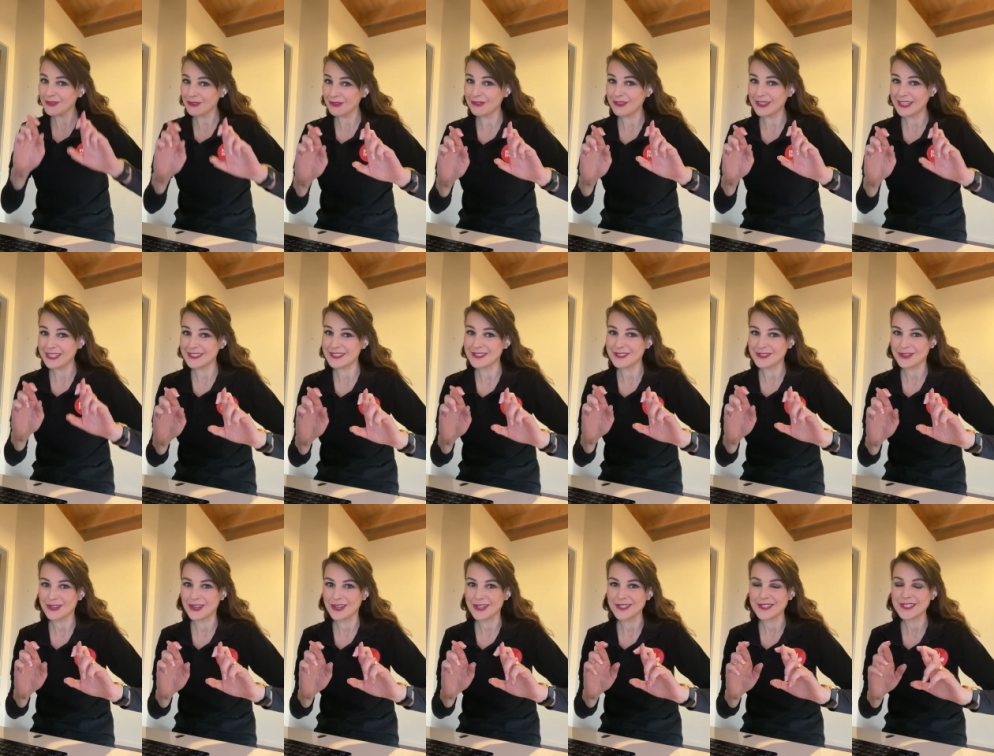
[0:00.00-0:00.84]
Fingers
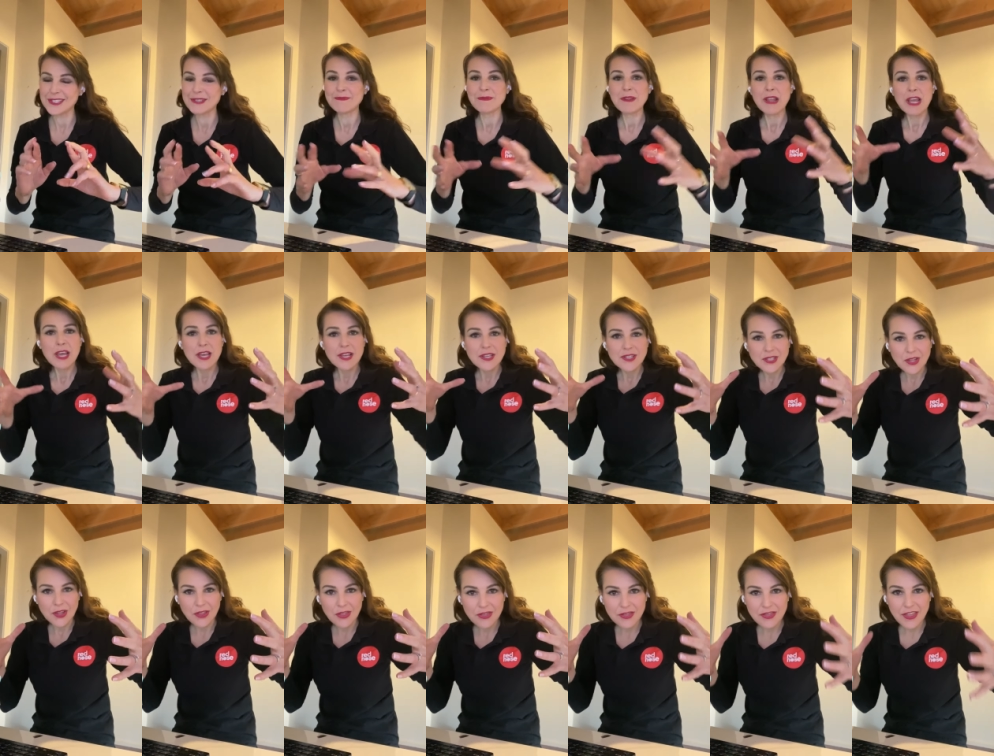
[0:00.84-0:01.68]
crossed.
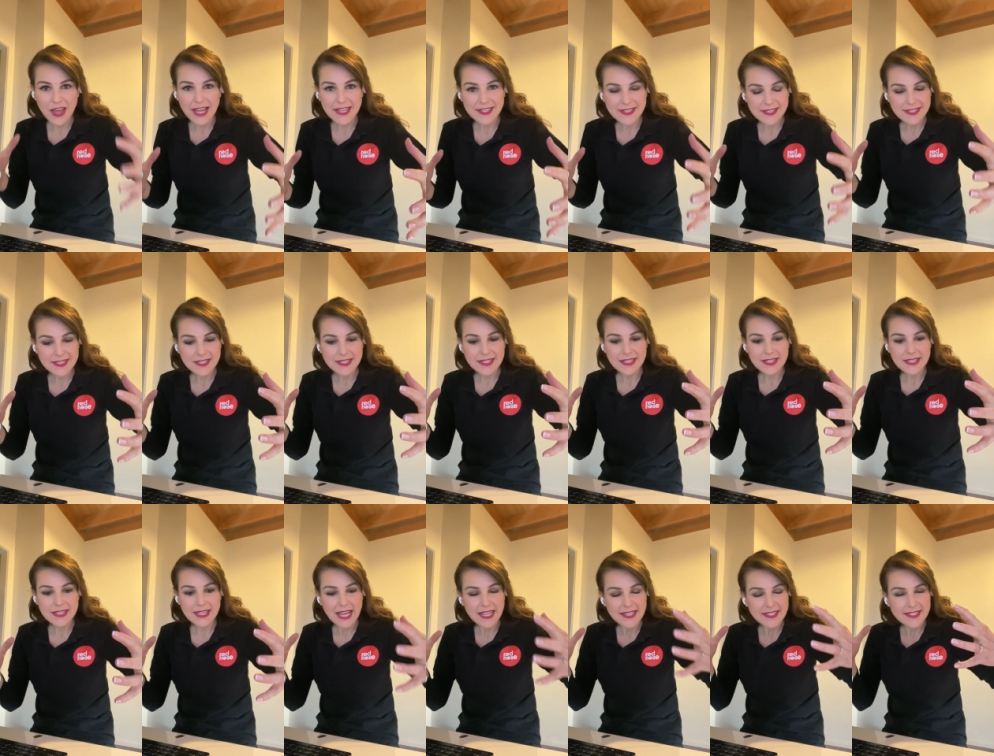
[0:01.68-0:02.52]
So that's
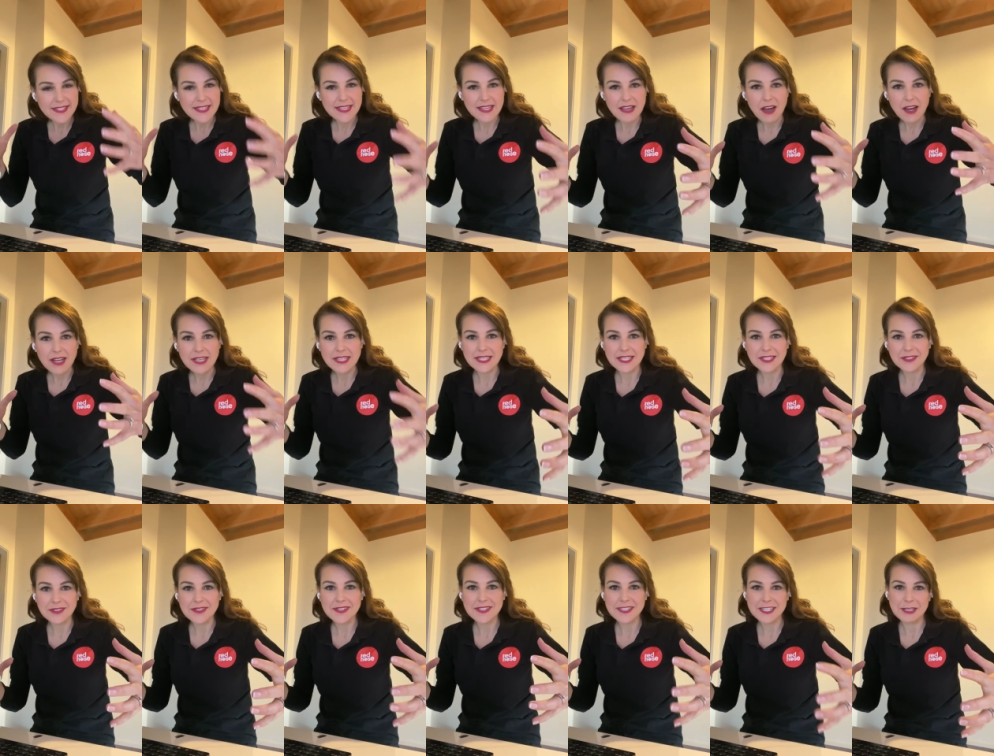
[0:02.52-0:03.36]
that's the
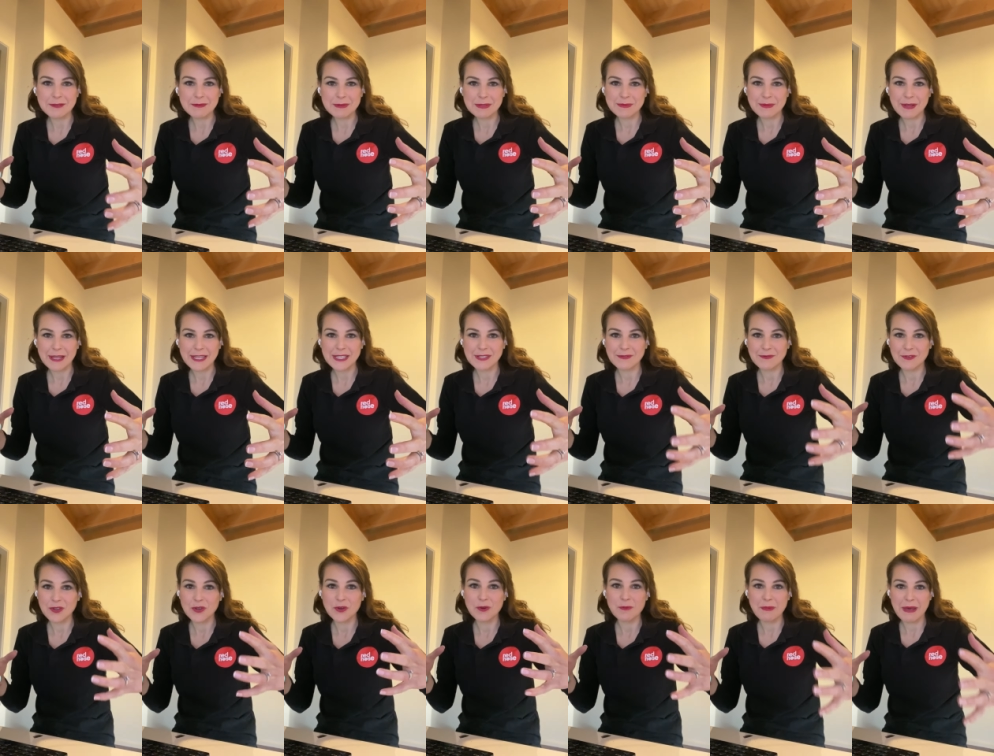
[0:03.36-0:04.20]
ideal sleep space
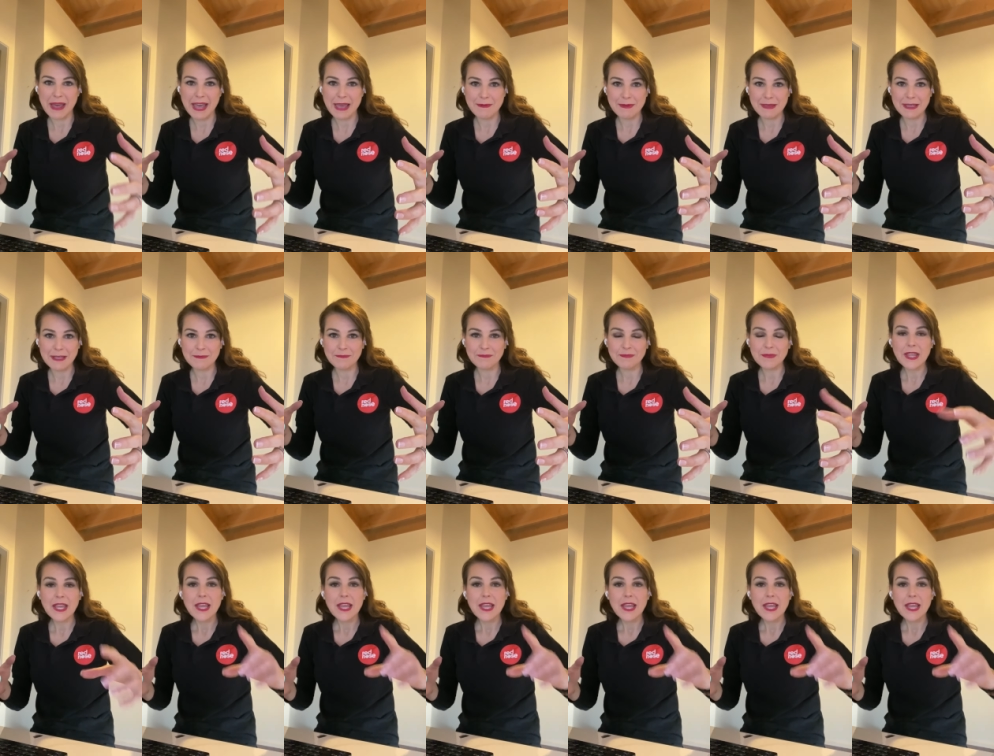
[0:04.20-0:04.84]
for your baby.